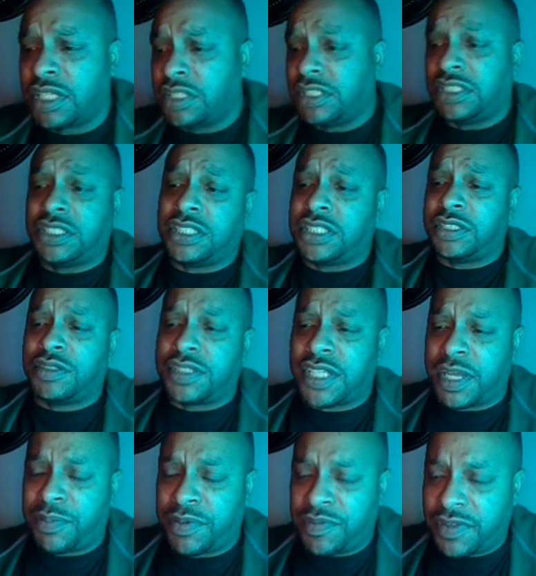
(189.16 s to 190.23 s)
like eh, on
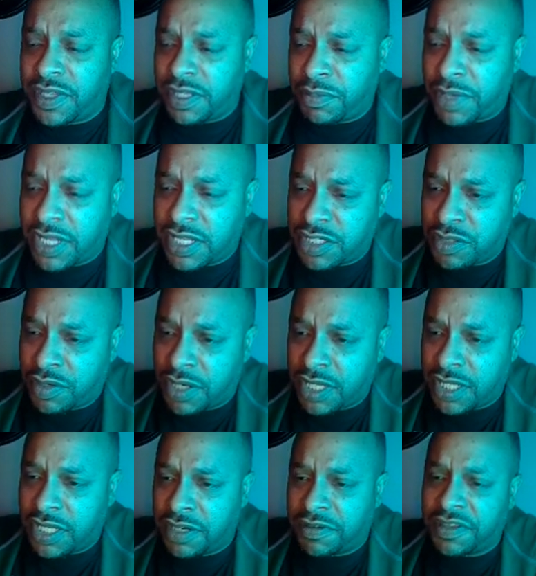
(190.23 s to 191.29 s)
top of it and making sure I
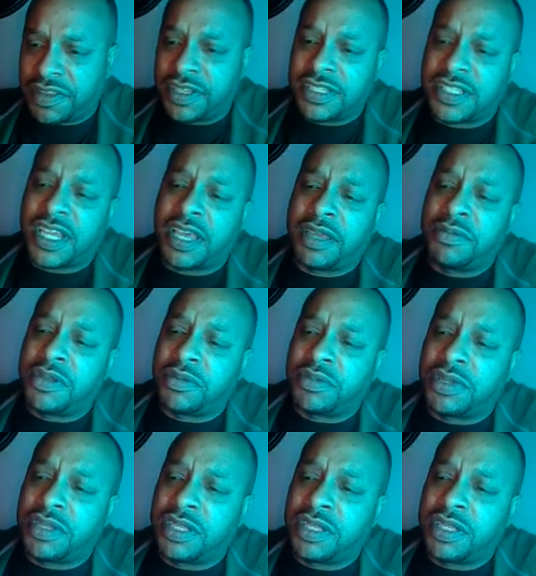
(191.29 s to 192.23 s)
get everything timed up